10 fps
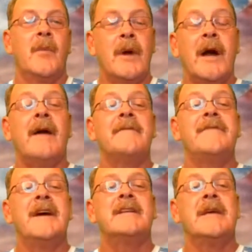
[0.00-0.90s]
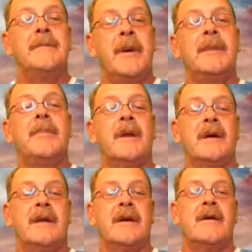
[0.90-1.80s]
We got 50 people
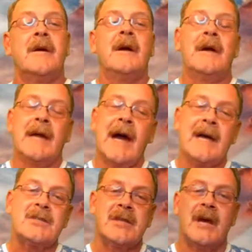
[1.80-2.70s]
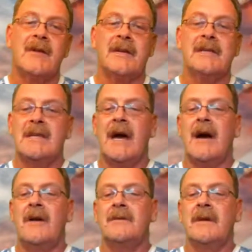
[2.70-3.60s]
in here. Guys, share this
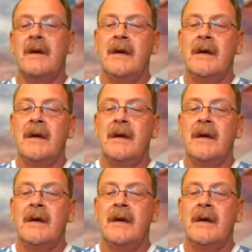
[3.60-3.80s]
out.